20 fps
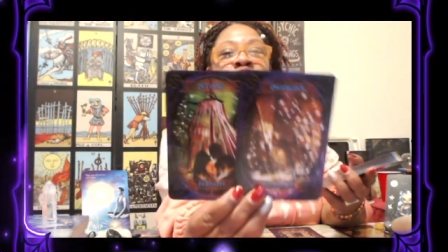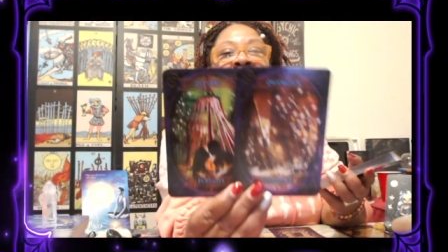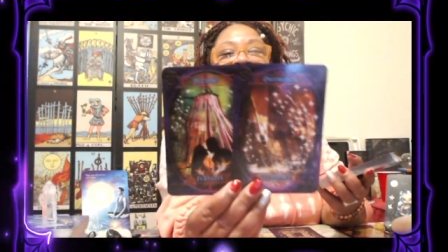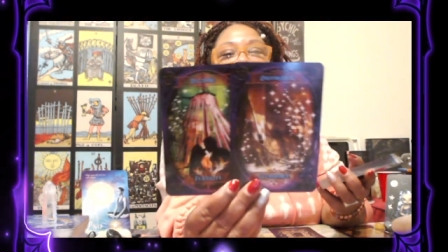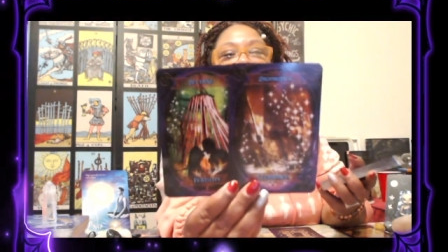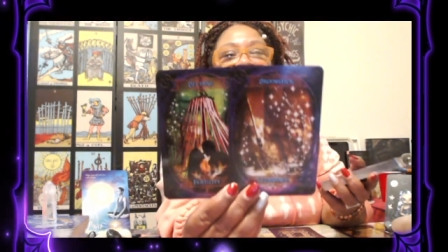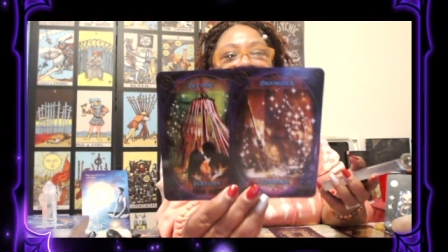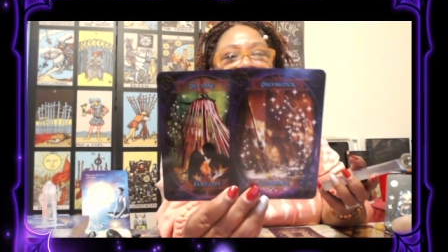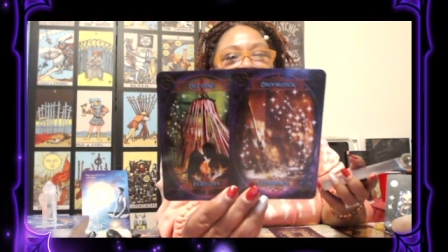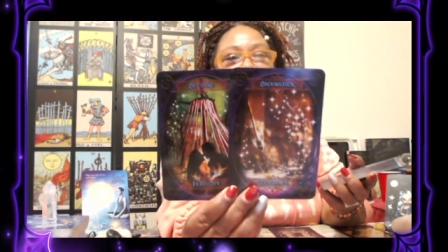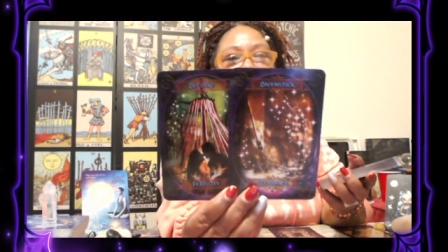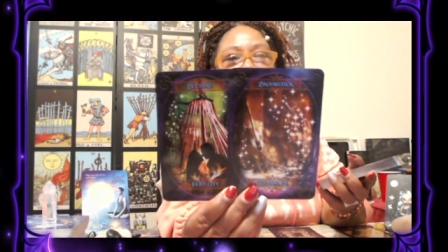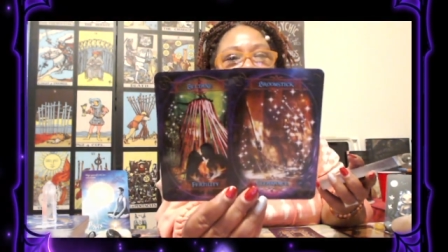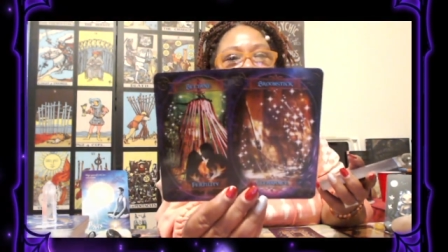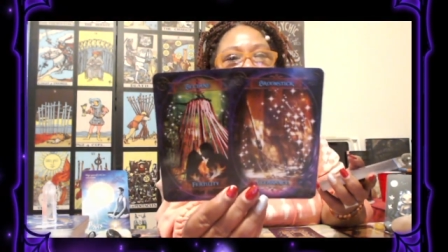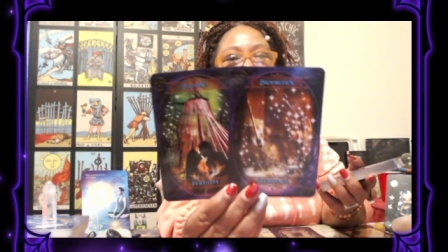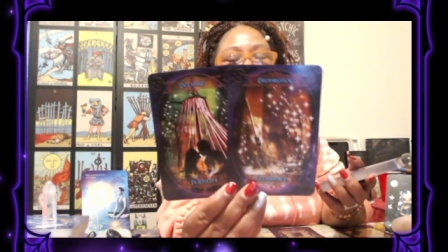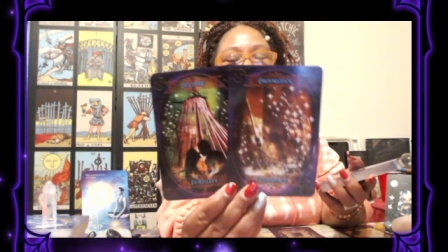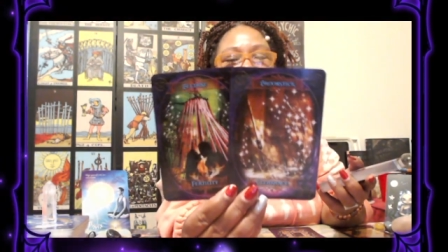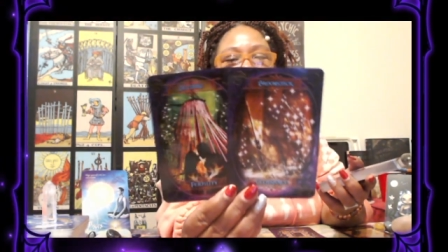can
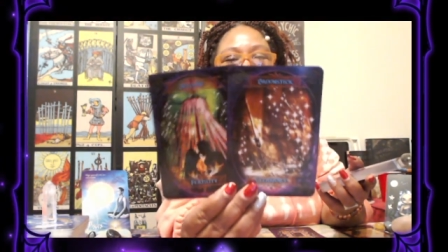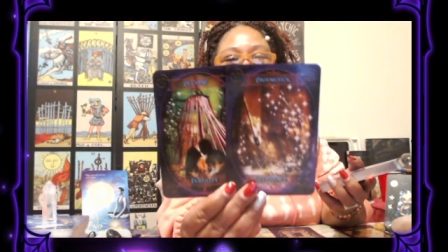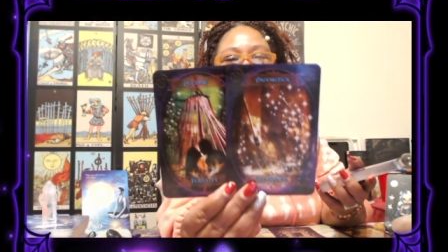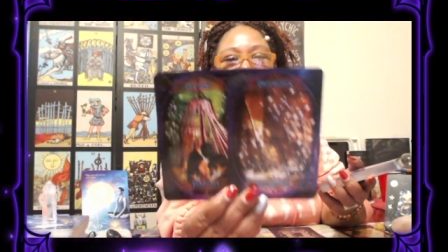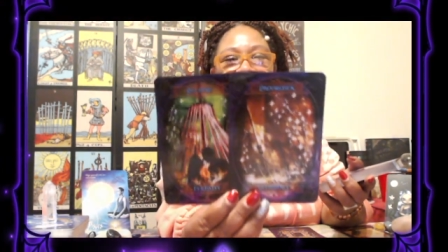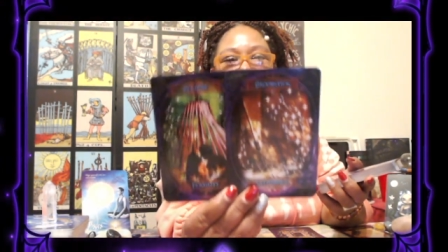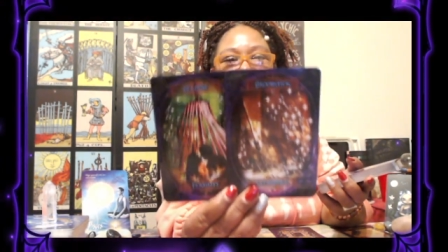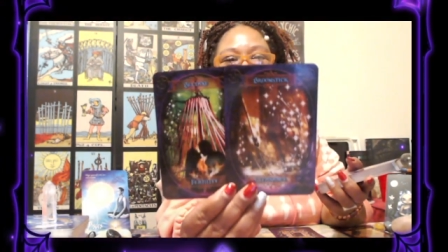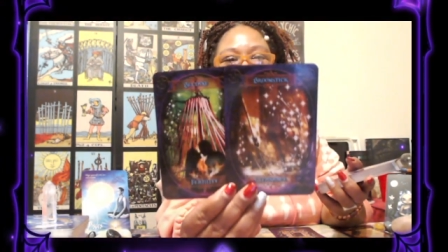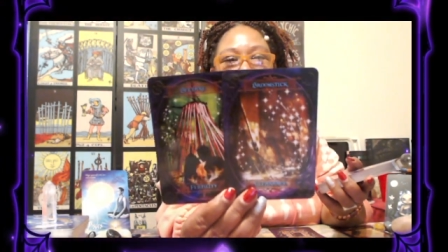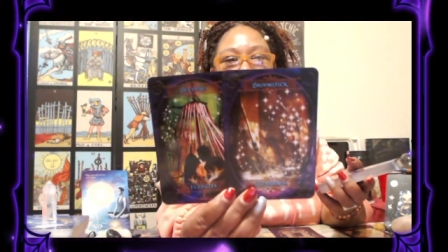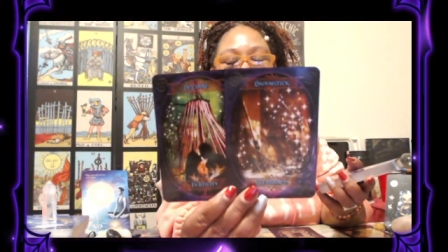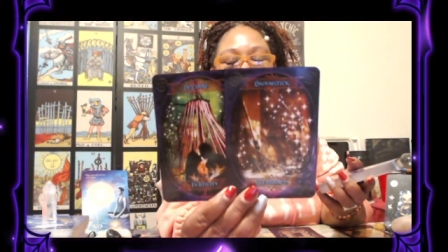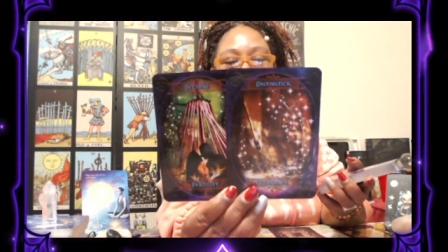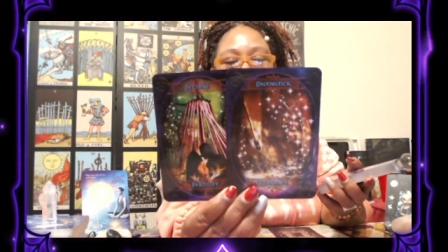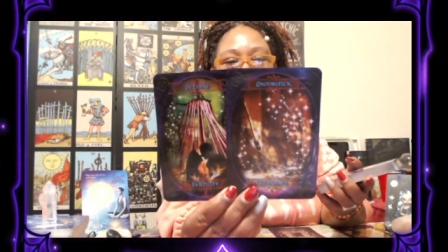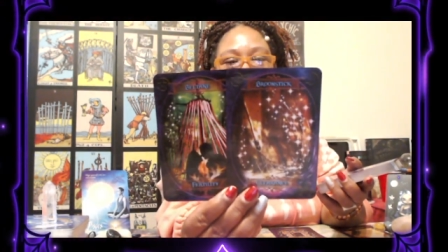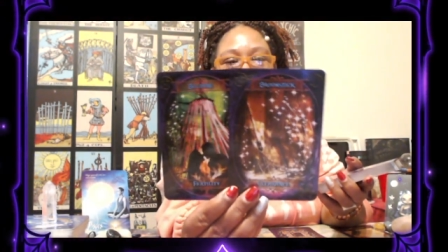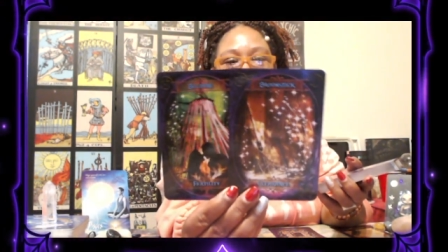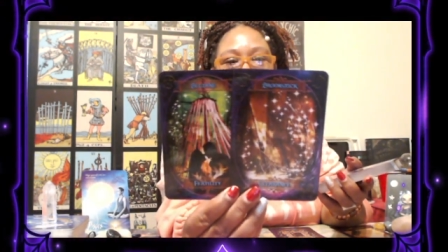grow if you
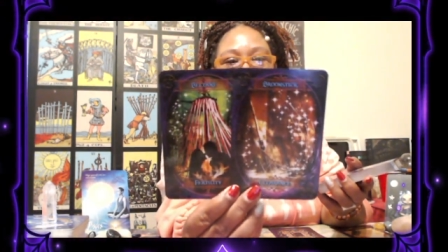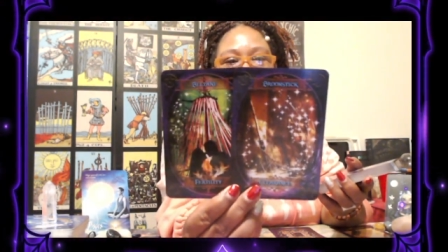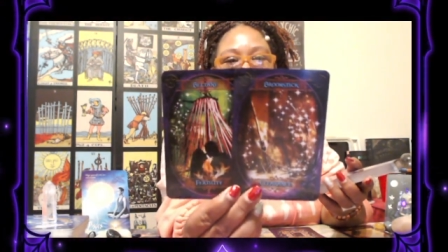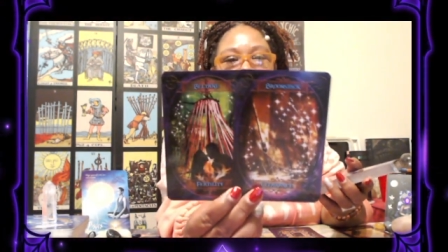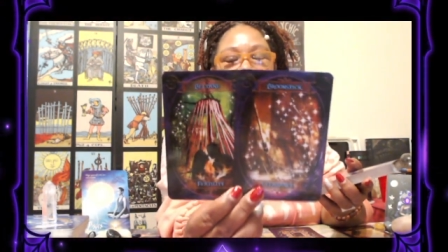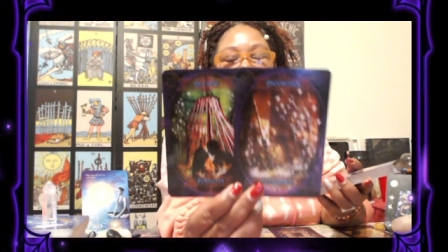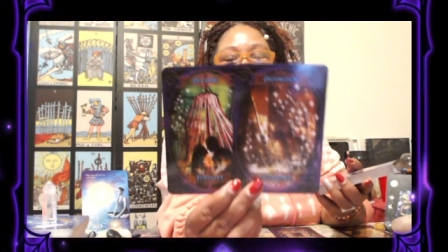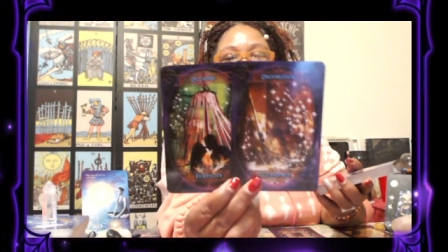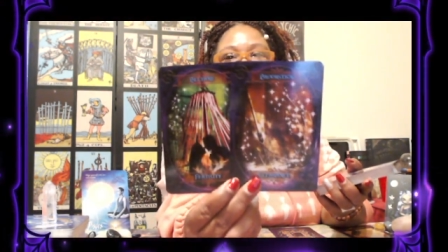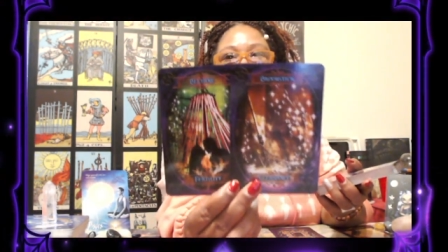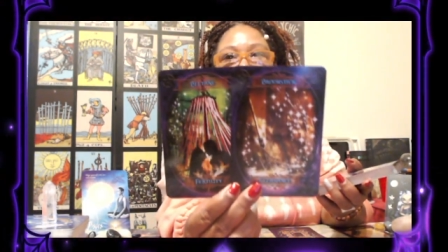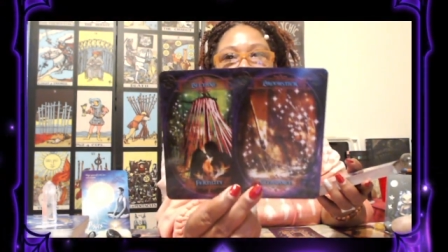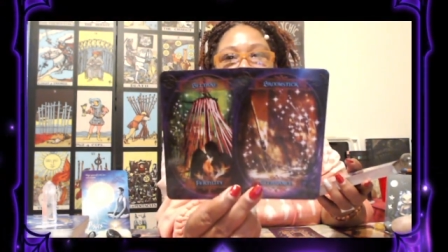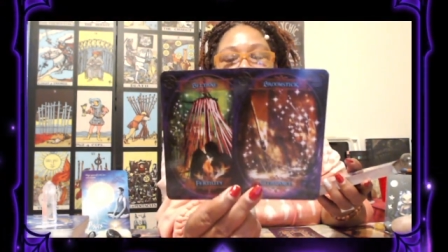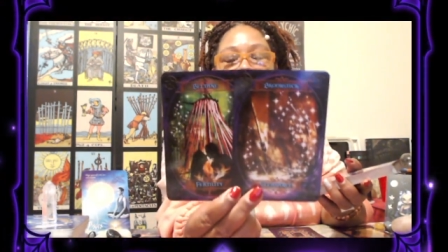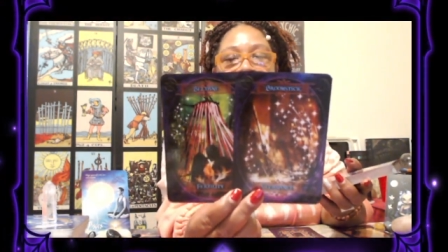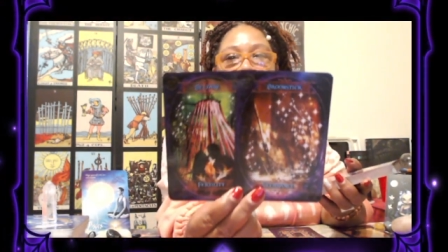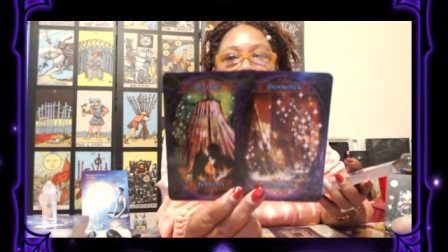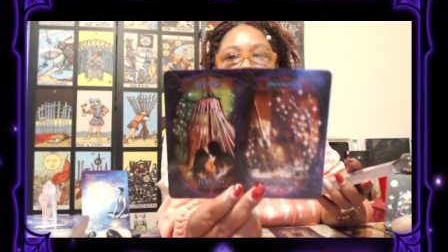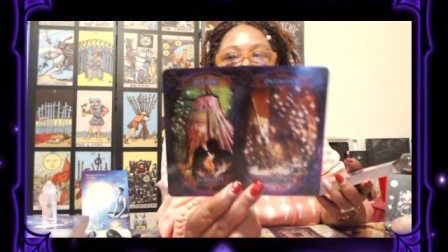declutter. You can
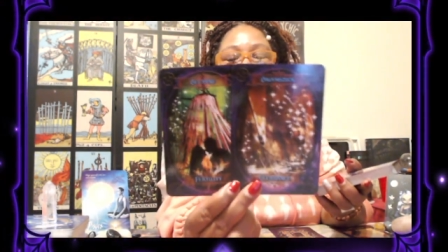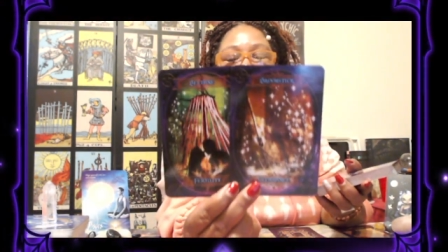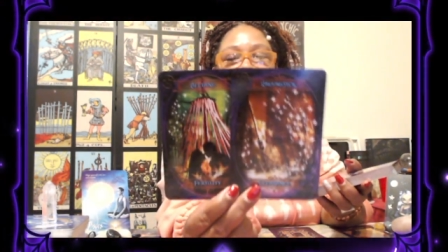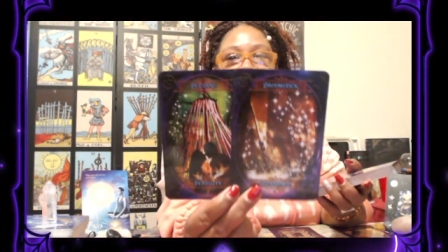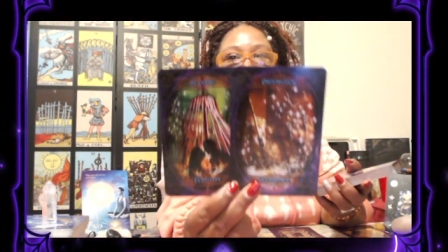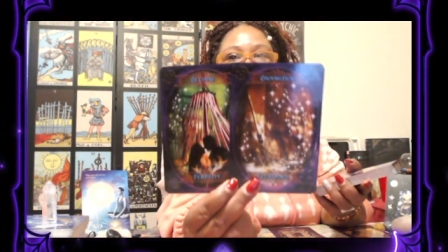grow if you